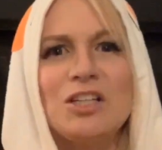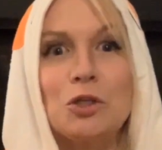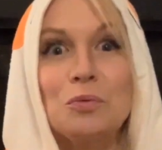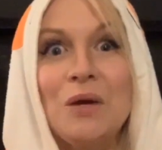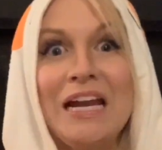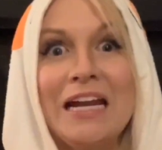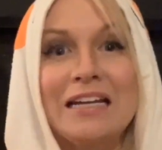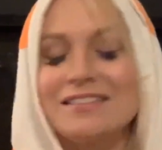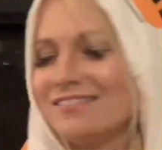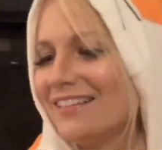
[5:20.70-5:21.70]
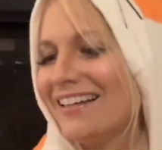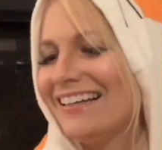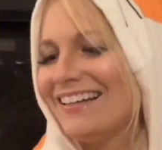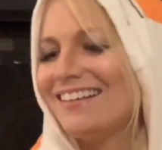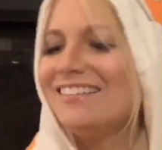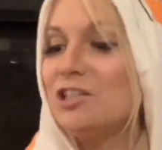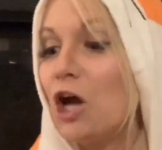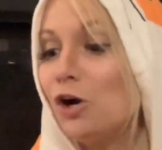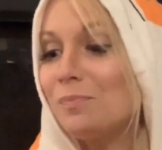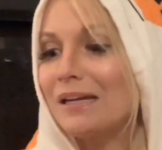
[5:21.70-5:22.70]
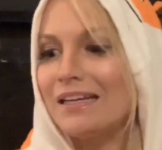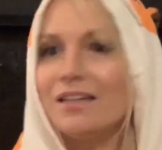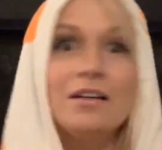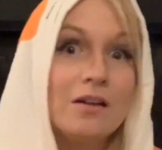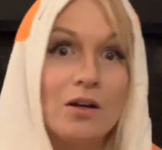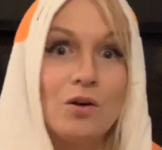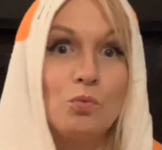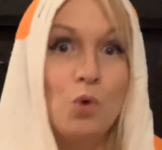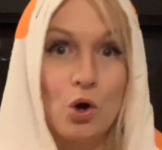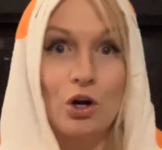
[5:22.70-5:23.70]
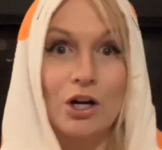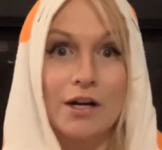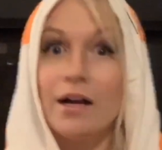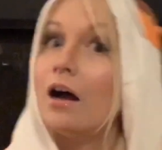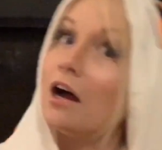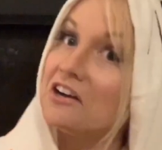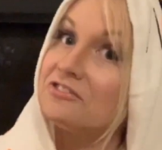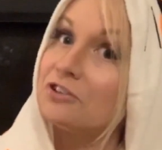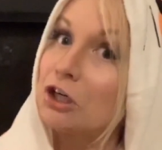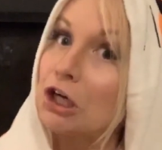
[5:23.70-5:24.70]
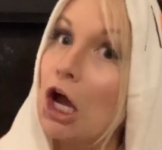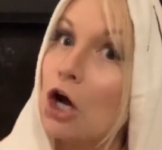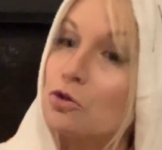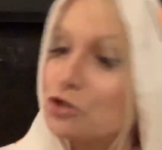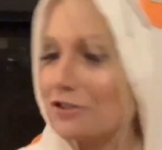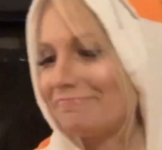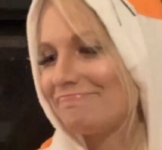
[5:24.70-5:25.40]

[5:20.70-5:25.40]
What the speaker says: Great. Nobody wore a fur coat.